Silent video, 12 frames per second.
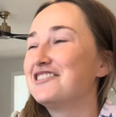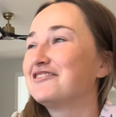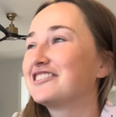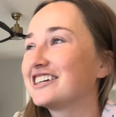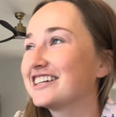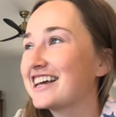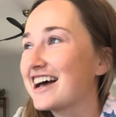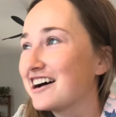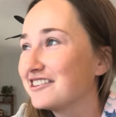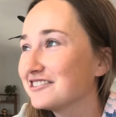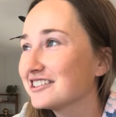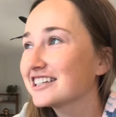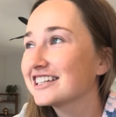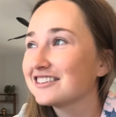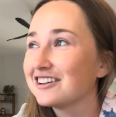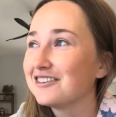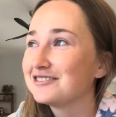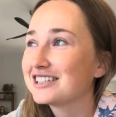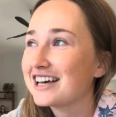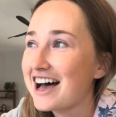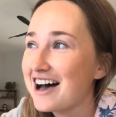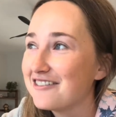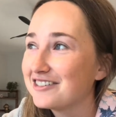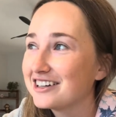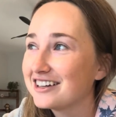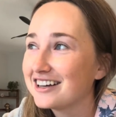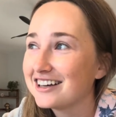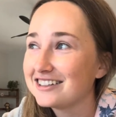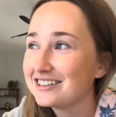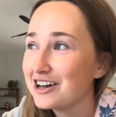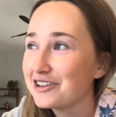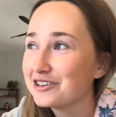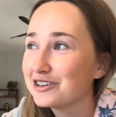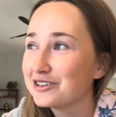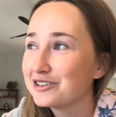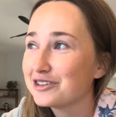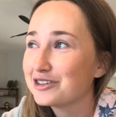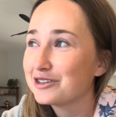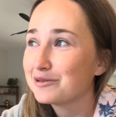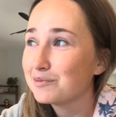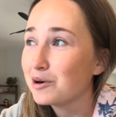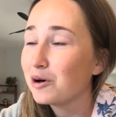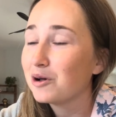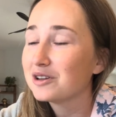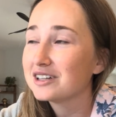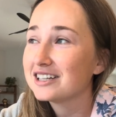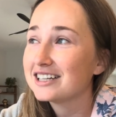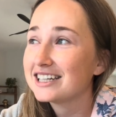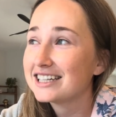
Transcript: But yeah, I'd really love to have another small,